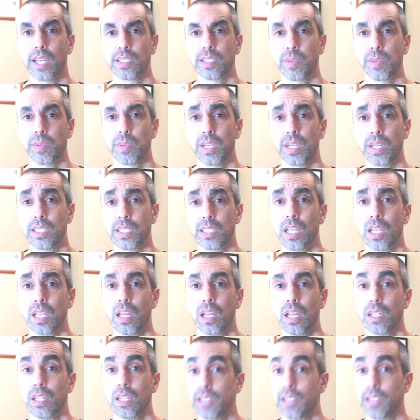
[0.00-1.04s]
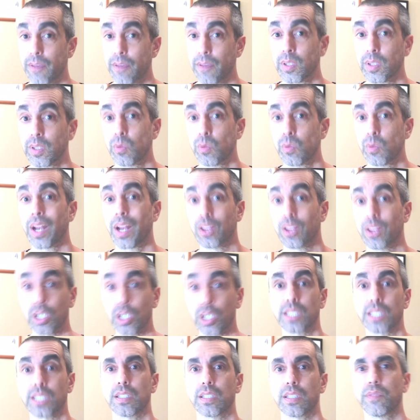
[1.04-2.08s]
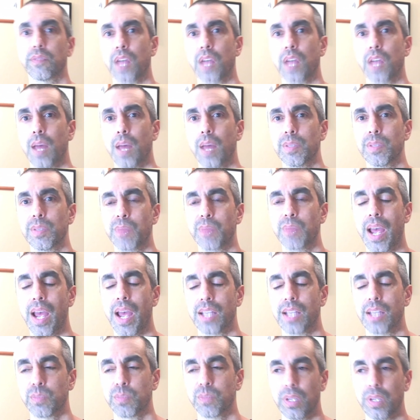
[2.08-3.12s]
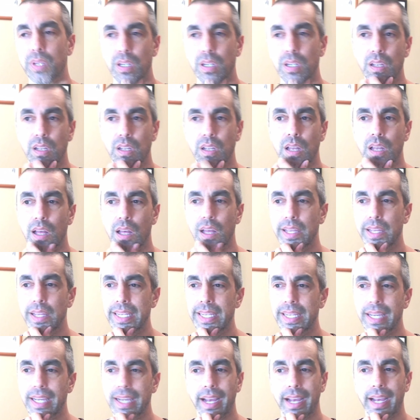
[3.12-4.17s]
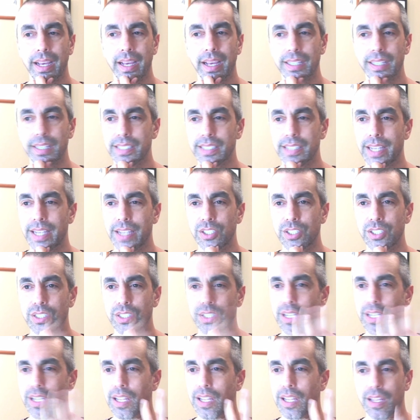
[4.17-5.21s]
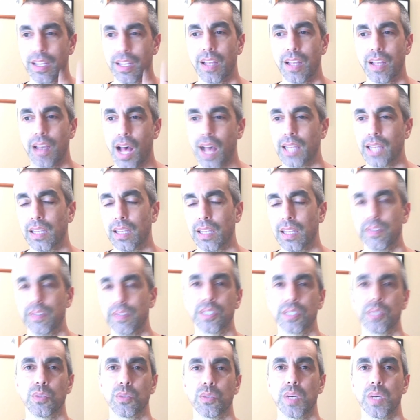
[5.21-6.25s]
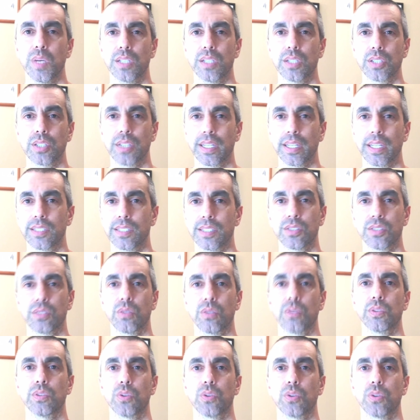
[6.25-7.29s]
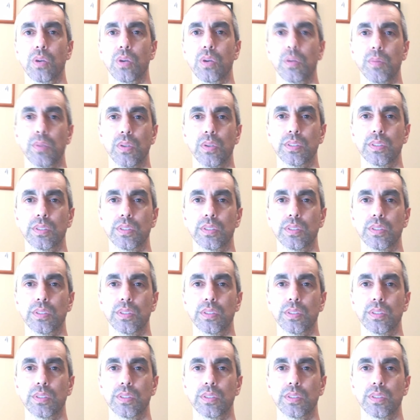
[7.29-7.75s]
It's definitely, when I look at stuff, time has passed, but I gotta say, I love it so much. It's so enjoyable.